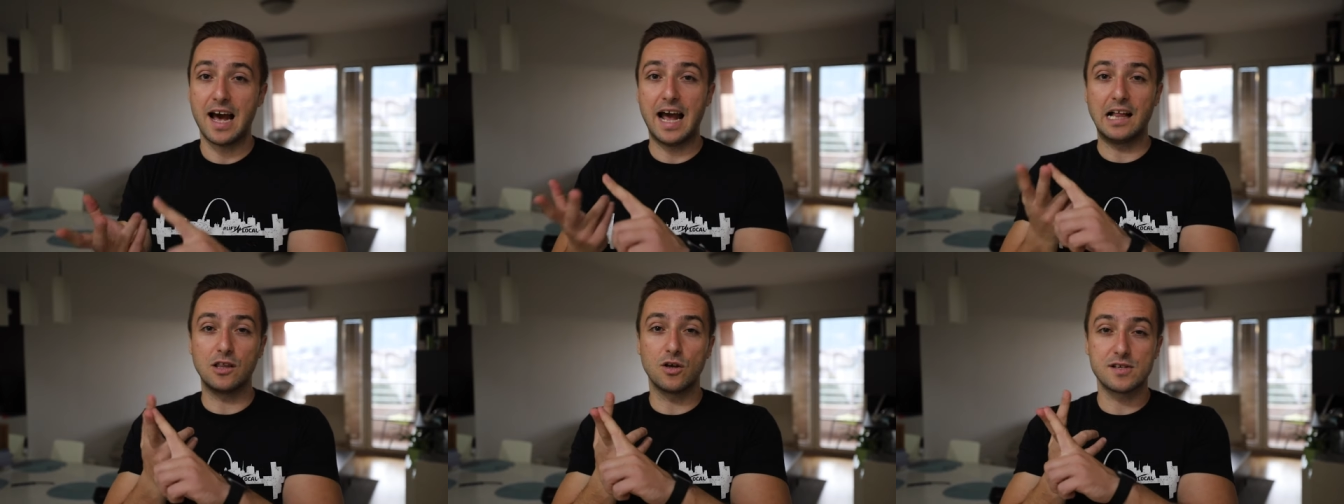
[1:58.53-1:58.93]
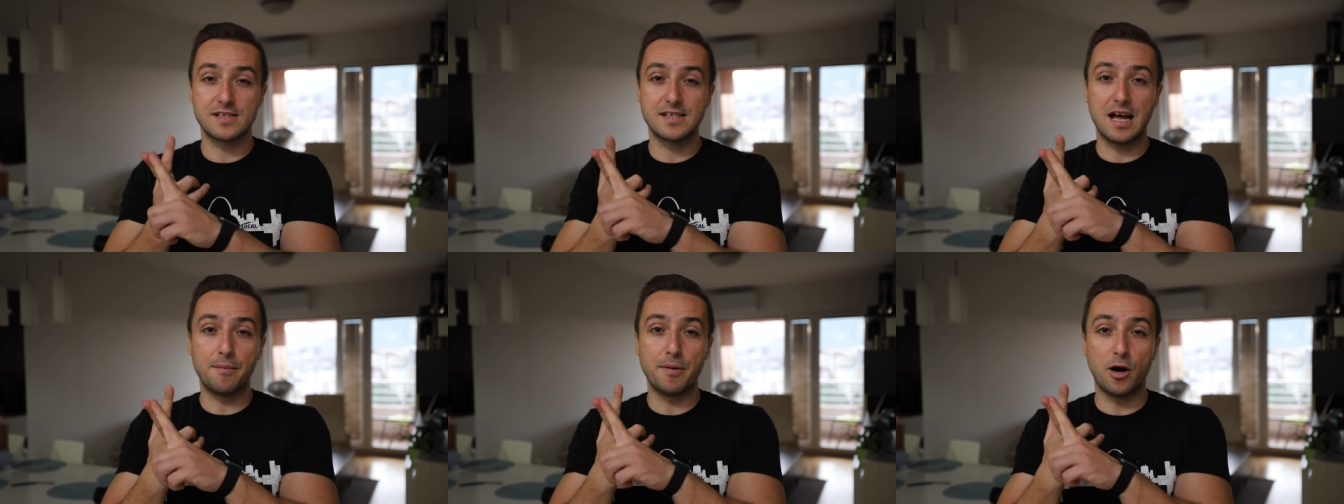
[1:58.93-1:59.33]
I
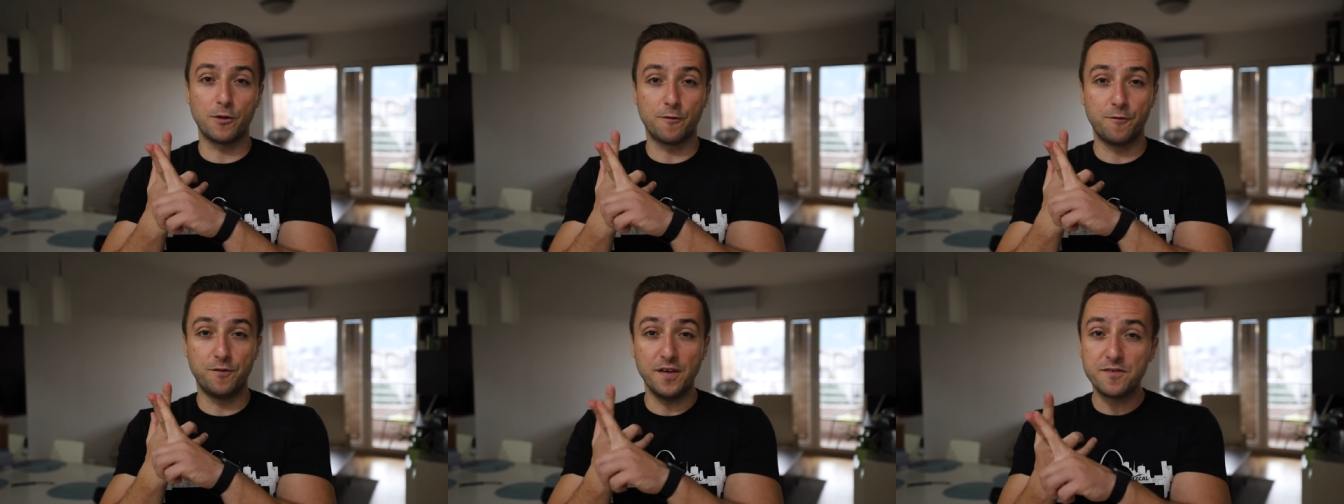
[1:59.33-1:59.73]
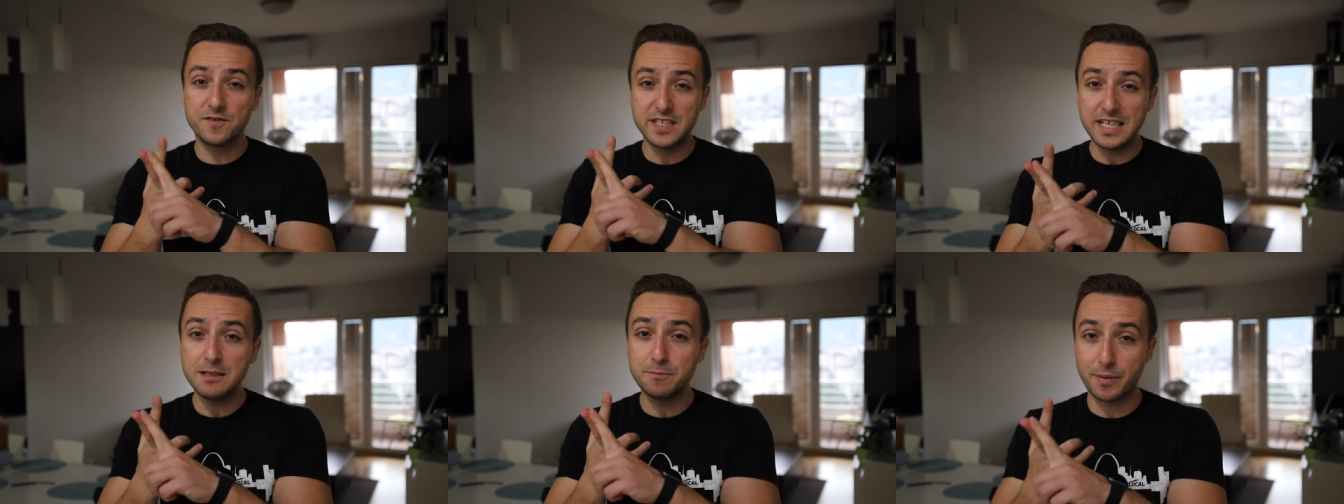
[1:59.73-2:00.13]
lost about
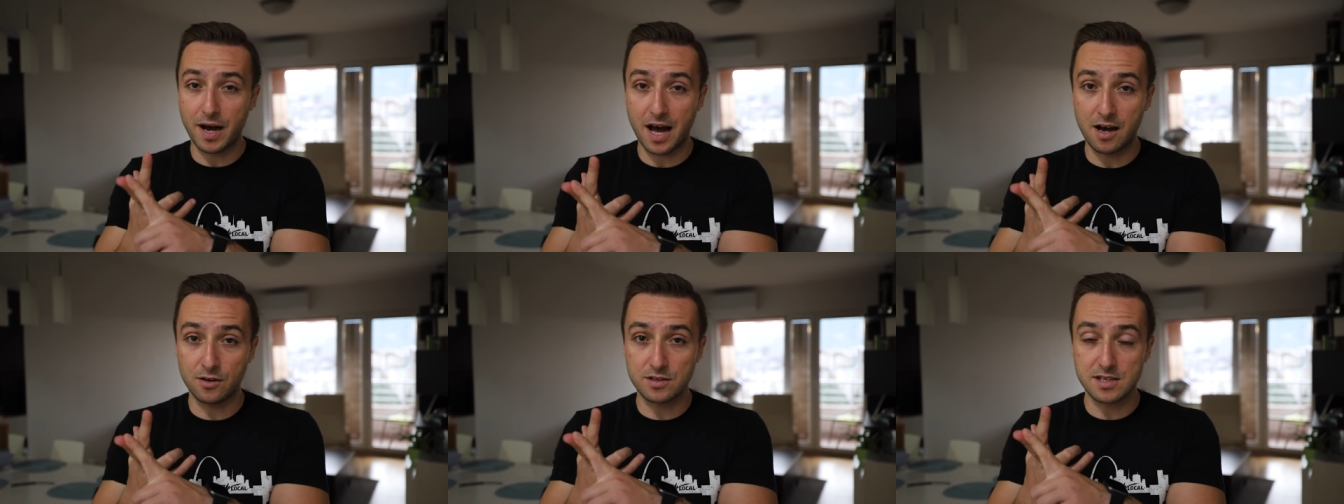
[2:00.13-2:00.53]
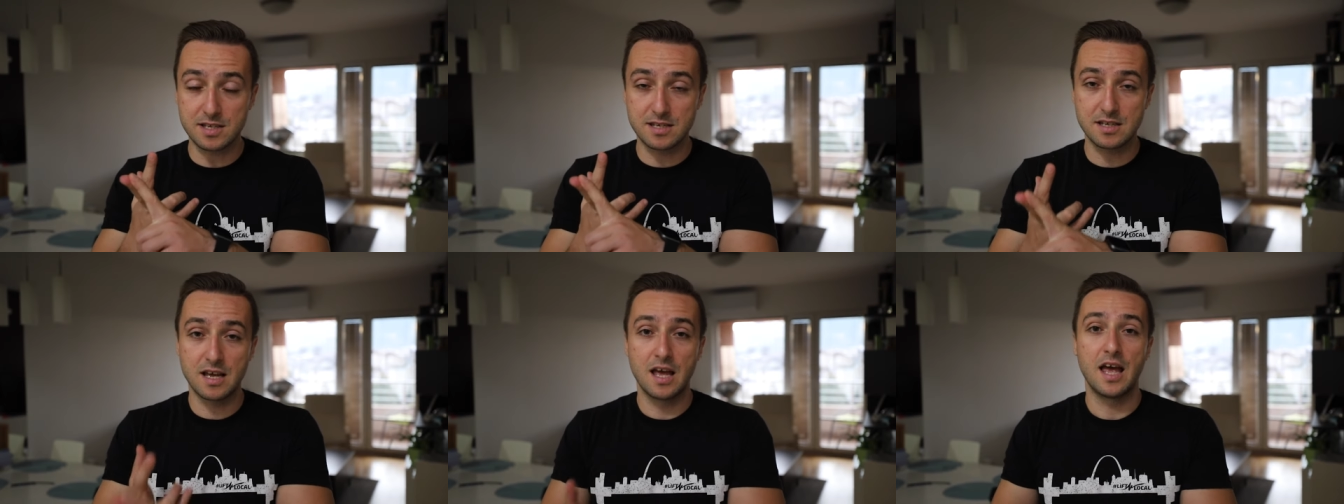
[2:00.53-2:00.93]
15
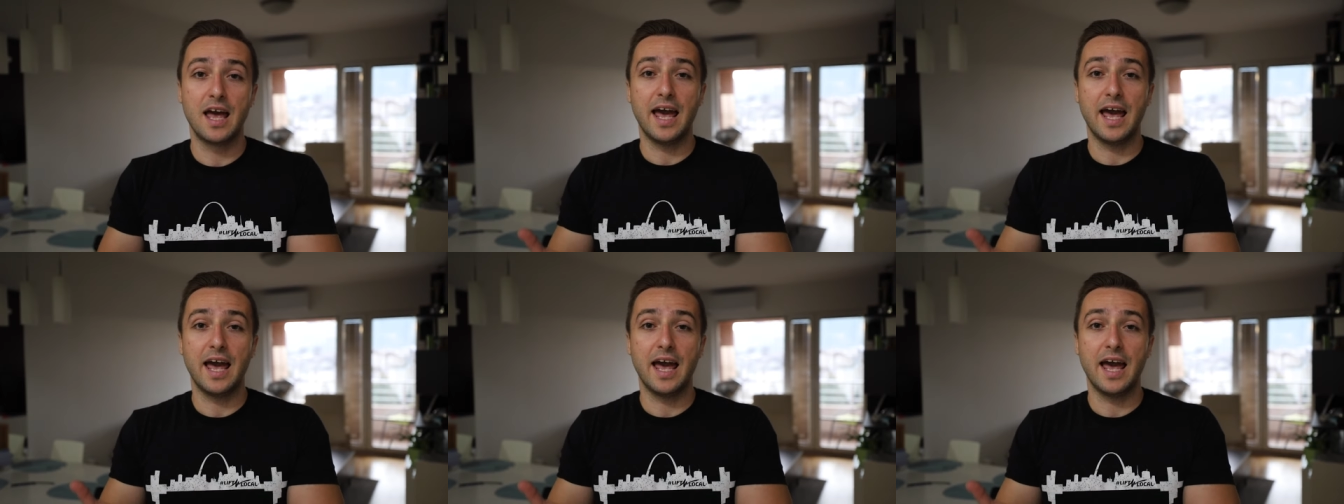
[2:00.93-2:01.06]
pounds,